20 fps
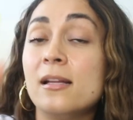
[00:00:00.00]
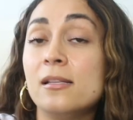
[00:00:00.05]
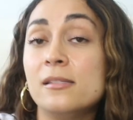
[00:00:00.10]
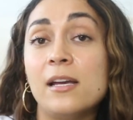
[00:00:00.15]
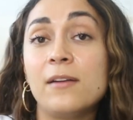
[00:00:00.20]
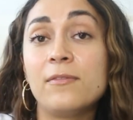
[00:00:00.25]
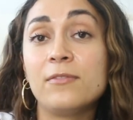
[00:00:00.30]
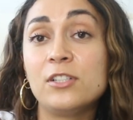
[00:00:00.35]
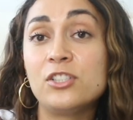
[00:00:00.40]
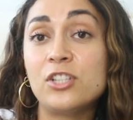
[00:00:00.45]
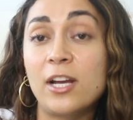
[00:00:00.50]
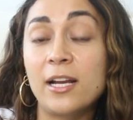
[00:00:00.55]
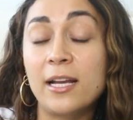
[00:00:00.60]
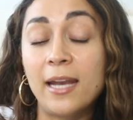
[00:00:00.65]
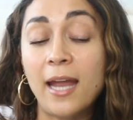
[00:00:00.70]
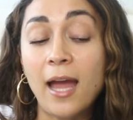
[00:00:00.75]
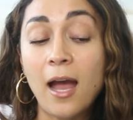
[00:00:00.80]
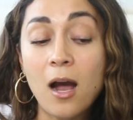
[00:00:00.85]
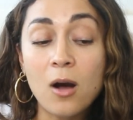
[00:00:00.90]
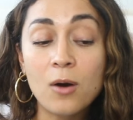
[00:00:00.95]
definitely check
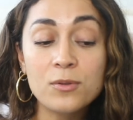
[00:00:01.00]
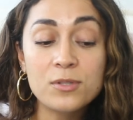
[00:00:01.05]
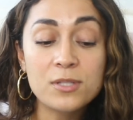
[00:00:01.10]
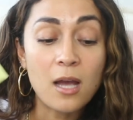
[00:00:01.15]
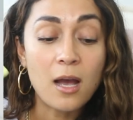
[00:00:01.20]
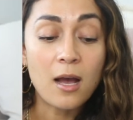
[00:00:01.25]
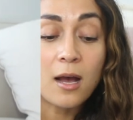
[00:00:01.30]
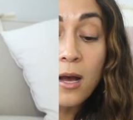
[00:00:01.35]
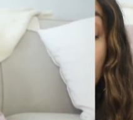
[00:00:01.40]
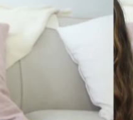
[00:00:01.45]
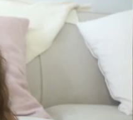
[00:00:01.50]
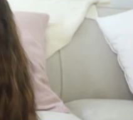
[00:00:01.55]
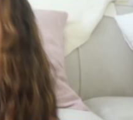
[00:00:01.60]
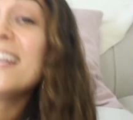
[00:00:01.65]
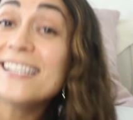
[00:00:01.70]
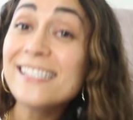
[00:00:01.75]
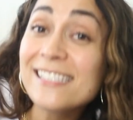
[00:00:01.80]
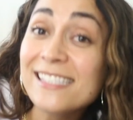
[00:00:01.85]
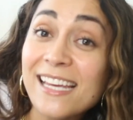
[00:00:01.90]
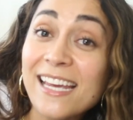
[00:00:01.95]
it out that
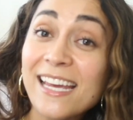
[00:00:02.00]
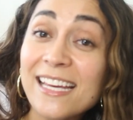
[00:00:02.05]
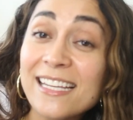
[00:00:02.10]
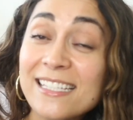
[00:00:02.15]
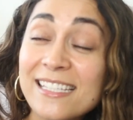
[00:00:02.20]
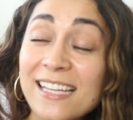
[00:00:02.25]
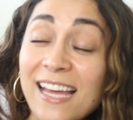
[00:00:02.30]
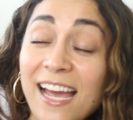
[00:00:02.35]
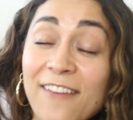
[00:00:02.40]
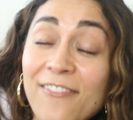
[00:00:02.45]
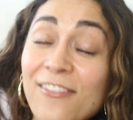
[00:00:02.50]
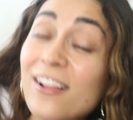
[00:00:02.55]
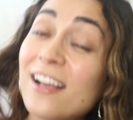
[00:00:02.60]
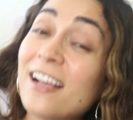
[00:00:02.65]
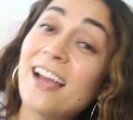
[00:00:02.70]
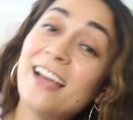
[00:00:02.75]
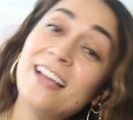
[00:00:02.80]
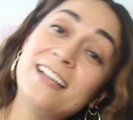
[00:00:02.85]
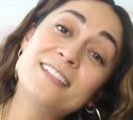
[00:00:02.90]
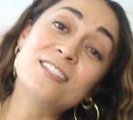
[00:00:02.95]
is it i feel like
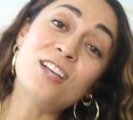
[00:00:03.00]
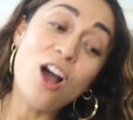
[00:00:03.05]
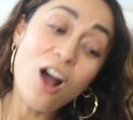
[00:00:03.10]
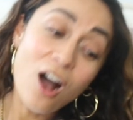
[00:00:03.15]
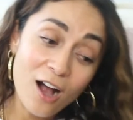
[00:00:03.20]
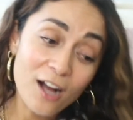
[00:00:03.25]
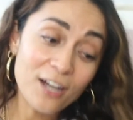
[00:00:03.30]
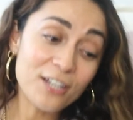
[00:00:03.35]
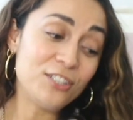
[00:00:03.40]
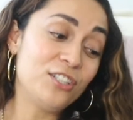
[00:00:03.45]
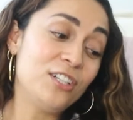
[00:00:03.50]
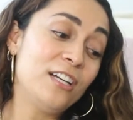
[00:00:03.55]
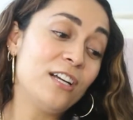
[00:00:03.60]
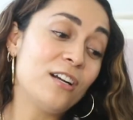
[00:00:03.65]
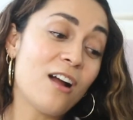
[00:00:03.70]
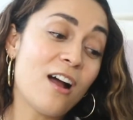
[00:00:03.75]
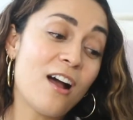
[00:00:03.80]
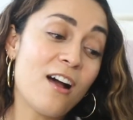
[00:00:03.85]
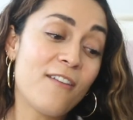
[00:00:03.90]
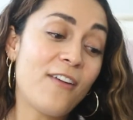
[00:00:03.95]
i talked your ear
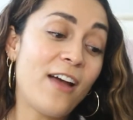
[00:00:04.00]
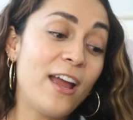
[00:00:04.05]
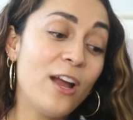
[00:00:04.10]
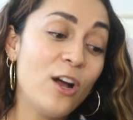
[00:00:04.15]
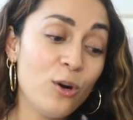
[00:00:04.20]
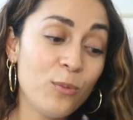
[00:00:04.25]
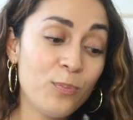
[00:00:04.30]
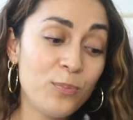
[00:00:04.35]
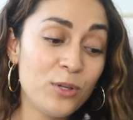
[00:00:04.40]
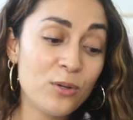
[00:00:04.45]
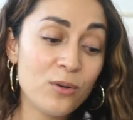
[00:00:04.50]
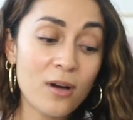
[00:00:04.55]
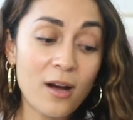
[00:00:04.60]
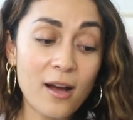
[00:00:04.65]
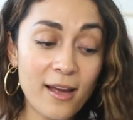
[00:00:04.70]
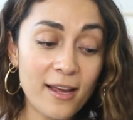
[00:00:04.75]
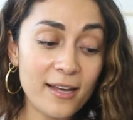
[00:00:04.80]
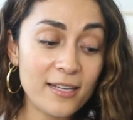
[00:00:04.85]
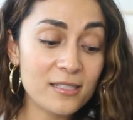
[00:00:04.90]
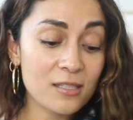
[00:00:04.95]
off i hope you
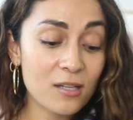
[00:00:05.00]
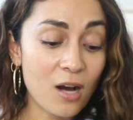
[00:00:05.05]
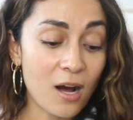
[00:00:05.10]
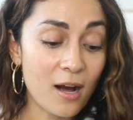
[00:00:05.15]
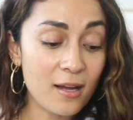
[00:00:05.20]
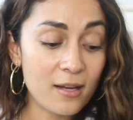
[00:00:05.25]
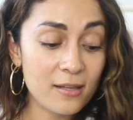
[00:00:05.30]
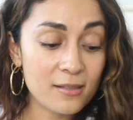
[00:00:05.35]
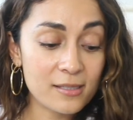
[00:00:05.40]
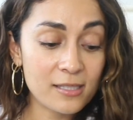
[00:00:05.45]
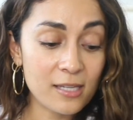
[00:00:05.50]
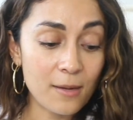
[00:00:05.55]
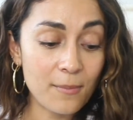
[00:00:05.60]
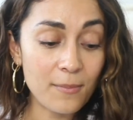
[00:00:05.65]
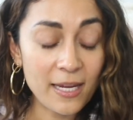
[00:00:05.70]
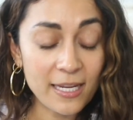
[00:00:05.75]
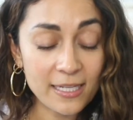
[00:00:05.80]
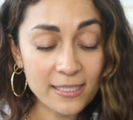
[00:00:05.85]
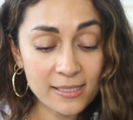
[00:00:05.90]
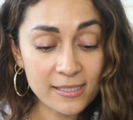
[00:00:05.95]
guys got some
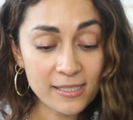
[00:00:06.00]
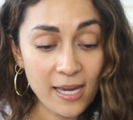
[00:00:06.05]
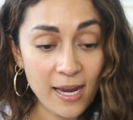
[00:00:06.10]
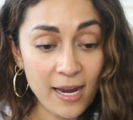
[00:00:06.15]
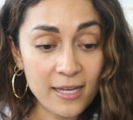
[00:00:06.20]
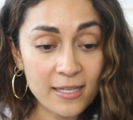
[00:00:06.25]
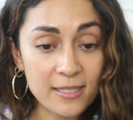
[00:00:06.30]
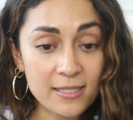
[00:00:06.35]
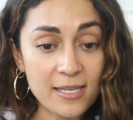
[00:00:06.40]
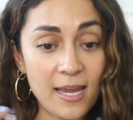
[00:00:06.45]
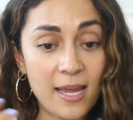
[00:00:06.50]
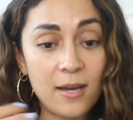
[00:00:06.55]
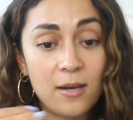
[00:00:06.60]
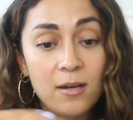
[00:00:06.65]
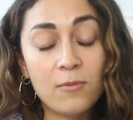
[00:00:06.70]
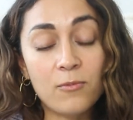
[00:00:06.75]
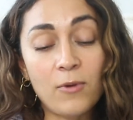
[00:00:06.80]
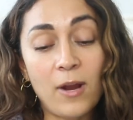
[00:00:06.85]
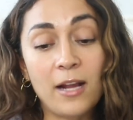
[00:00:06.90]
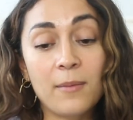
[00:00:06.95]
insights
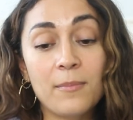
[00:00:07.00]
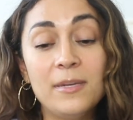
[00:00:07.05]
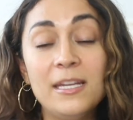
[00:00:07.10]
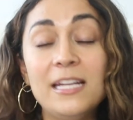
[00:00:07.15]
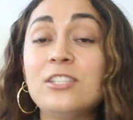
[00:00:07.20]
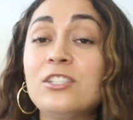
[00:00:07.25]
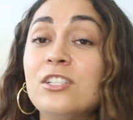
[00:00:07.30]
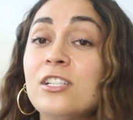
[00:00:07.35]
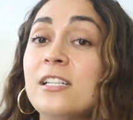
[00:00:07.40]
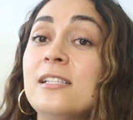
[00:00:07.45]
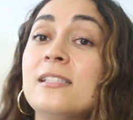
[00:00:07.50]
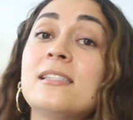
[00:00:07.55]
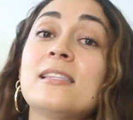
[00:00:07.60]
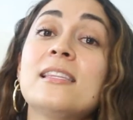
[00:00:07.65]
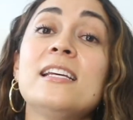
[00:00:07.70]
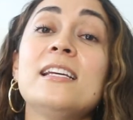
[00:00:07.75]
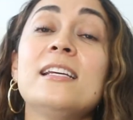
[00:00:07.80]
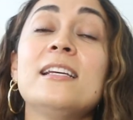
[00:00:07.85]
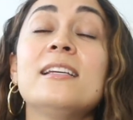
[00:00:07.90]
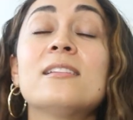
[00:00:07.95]
and recommendations
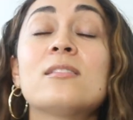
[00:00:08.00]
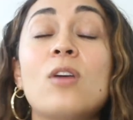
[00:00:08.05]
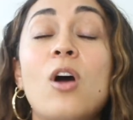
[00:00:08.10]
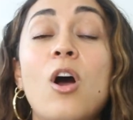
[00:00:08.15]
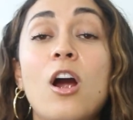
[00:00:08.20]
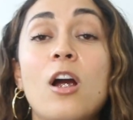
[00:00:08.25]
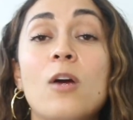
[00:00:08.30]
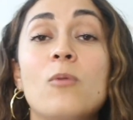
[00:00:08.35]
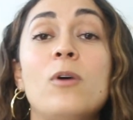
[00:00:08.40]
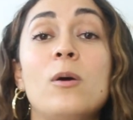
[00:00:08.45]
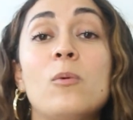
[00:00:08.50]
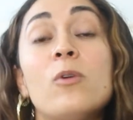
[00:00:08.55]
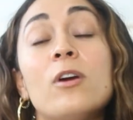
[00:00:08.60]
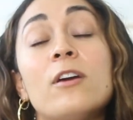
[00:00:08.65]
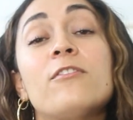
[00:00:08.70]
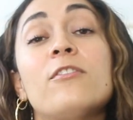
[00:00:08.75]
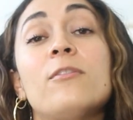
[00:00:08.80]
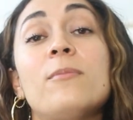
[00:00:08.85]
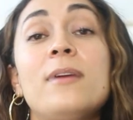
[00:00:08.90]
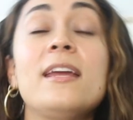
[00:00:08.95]
these are what
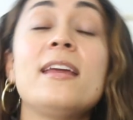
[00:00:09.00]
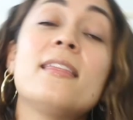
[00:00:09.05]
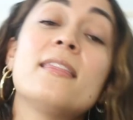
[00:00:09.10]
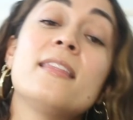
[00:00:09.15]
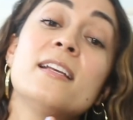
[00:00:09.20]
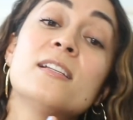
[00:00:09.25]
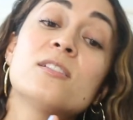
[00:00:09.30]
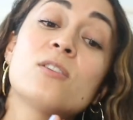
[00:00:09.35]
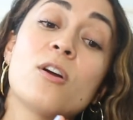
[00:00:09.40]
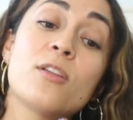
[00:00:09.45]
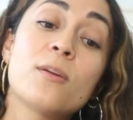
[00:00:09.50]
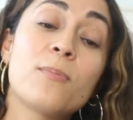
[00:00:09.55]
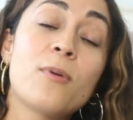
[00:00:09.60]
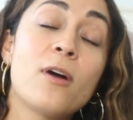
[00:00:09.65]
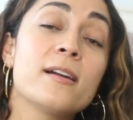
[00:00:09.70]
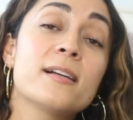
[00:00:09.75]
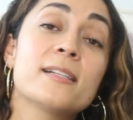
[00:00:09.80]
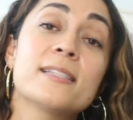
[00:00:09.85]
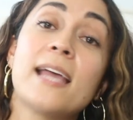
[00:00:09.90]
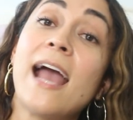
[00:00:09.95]
work for me these are the
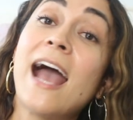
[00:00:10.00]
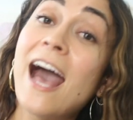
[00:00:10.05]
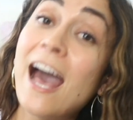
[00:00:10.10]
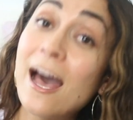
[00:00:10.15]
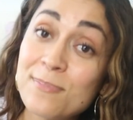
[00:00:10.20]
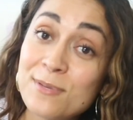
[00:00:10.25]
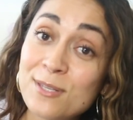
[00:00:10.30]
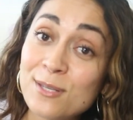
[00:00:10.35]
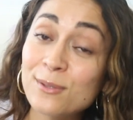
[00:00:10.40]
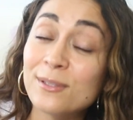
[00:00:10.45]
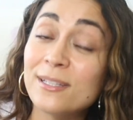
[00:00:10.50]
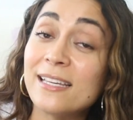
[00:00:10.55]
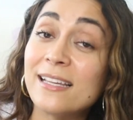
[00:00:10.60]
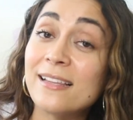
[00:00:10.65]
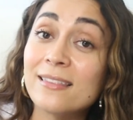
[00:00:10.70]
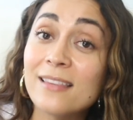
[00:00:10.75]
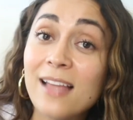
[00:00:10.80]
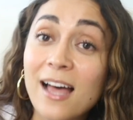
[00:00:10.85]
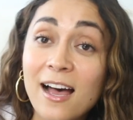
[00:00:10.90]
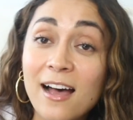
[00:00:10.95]
products i absolutely
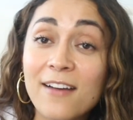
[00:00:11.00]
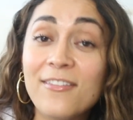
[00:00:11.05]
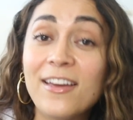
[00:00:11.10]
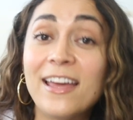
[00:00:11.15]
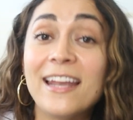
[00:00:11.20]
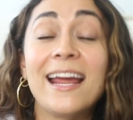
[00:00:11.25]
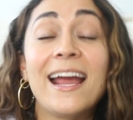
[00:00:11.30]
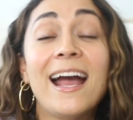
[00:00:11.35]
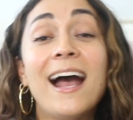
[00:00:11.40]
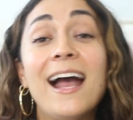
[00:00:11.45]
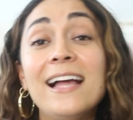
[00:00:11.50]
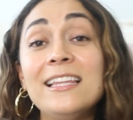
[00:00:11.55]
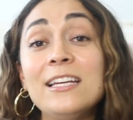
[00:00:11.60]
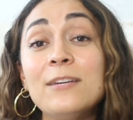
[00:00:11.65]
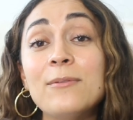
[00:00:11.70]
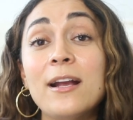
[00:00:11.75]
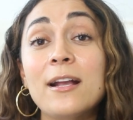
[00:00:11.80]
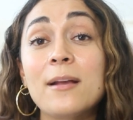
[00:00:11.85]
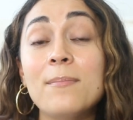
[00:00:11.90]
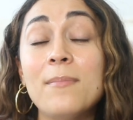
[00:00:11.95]
love and i highly
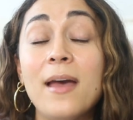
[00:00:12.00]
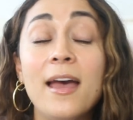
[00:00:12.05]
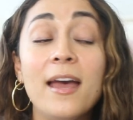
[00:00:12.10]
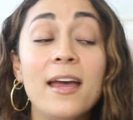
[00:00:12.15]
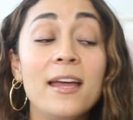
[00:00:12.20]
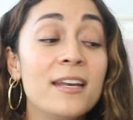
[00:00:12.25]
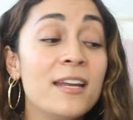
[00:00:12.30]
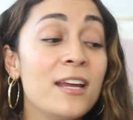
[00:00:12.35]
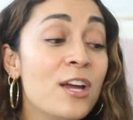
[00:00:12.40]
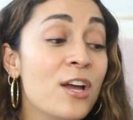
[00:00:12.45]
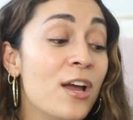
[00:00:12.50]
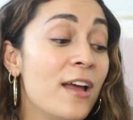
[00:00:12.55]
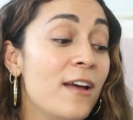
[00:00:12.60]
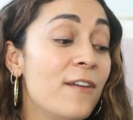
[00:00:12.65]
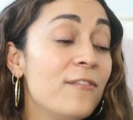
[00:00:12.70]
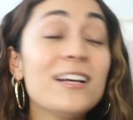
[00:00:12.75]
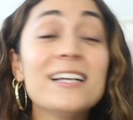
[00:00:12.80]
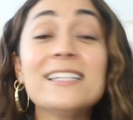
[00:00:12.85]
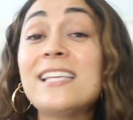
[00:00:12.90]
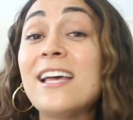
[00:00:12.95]
recommend
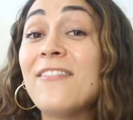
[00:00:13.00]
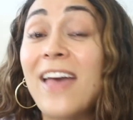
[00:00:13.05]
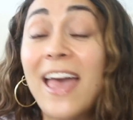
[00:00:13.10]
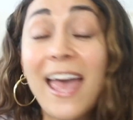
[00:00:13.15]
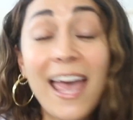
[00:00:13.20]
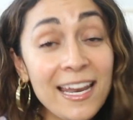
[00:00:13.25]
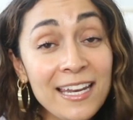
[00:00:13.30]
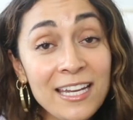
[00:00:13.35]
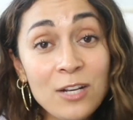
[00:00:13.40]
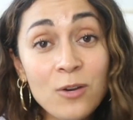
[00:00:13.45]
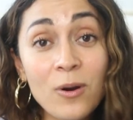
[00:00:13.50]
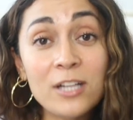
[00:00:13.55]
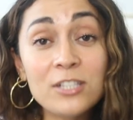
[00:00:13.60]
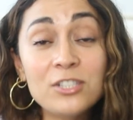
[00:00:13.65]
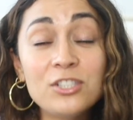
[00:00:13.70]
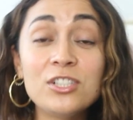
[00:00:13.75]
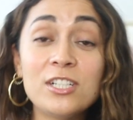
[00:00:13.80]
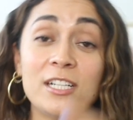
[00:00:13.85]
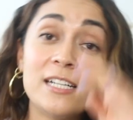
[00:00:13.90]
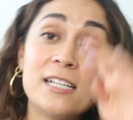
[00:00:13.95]
if you guys have any
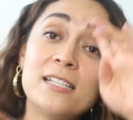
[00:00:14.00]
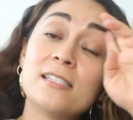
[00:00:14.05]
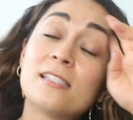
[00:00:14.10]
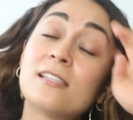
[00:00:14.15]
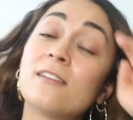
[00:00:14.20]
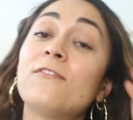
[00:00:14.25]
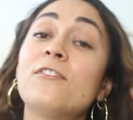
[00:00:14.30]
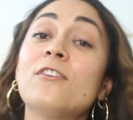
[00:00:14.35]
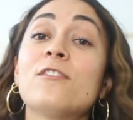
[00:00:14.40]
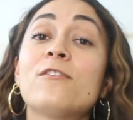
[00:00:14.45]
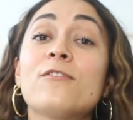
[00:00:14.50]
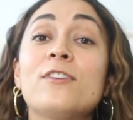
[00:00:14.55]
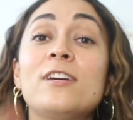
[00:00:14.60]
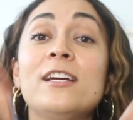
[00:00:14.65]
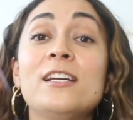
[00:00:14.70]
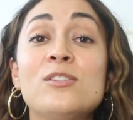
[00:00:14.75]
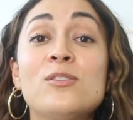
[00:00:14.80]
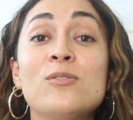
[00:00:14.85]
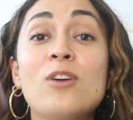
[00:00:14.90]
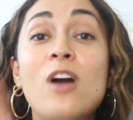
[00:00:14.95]
questions feel
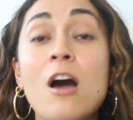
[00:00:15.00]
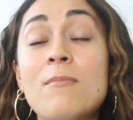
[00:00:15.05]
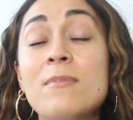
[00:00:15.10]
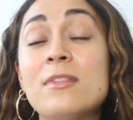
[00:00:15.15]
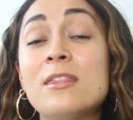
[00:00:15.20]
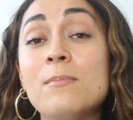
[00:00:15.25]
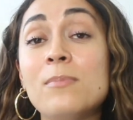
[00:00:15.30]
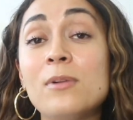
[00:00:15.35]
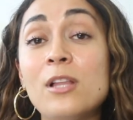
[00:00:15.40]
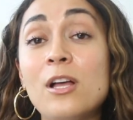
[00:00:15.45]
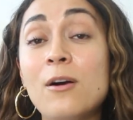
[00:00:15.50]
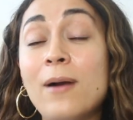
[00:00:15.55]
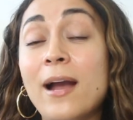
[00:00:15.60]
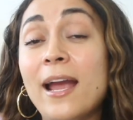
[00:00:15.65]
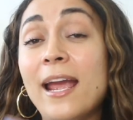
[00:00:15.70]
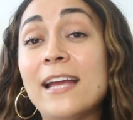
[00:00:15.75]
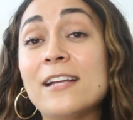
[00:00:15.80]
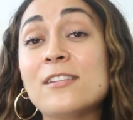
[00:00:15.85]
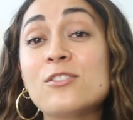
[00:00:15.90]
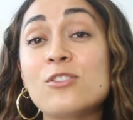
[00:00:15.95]
free to comment them below i
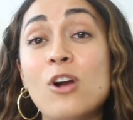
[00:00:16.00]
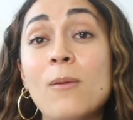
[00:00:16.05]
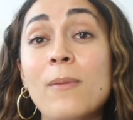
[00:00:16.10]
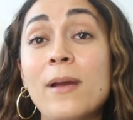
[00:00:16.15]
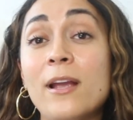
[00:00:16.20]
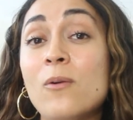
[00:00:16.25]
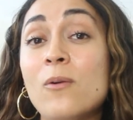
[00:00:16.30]
answer all my